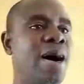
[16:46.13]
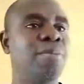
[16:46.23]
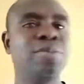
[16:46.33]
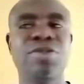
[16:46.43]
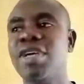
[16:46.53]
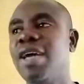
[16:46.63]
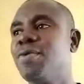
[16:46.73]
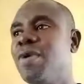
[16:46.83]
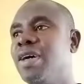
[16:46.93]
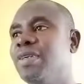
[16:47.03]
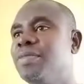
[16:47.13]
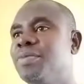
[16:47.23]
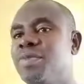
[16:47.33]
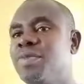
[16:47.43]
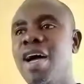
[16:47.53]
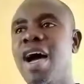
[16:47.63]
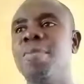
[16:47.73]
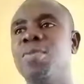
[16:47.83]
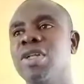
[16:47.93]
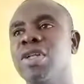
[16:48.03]
Shadwell are
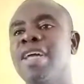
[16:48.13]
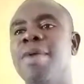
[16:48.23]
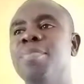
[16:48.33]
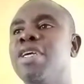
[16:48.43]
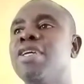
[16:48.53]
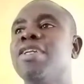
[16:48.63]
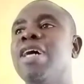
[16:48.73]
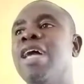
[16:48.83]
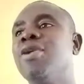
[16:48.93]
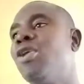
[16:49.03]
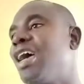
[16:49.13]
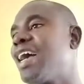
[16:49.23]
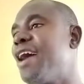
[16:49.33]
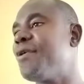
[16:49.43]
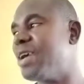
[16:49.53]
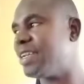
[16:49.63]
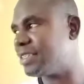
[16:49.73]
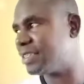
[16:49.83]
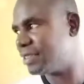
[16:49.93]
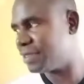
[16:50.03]
poets that are no longer read.
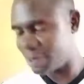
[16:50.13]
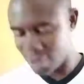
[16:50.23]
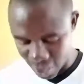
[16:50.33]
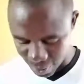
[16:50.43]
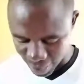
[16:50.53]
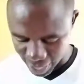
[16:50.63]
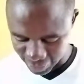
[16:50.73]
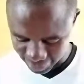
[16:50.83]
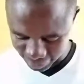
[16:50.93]
All right?